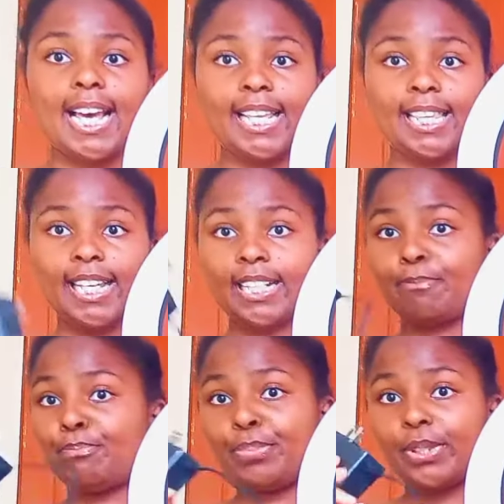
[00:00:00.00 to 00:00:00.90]
And
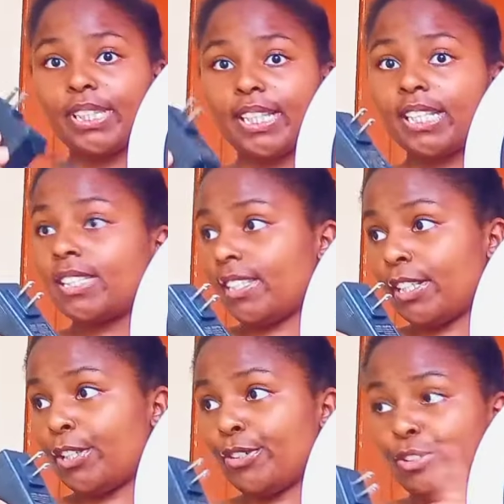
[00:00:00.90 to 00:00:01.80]
then put this
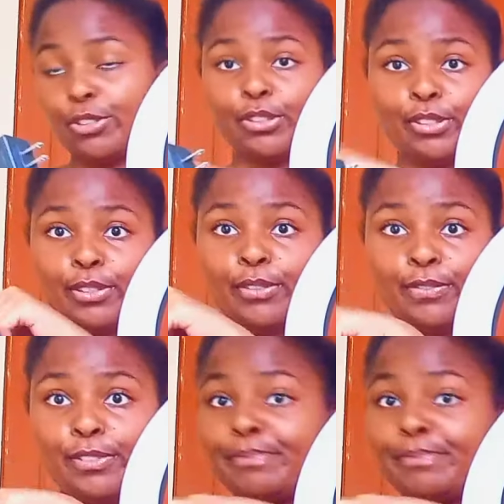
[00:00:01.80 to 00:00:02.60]
in your source of,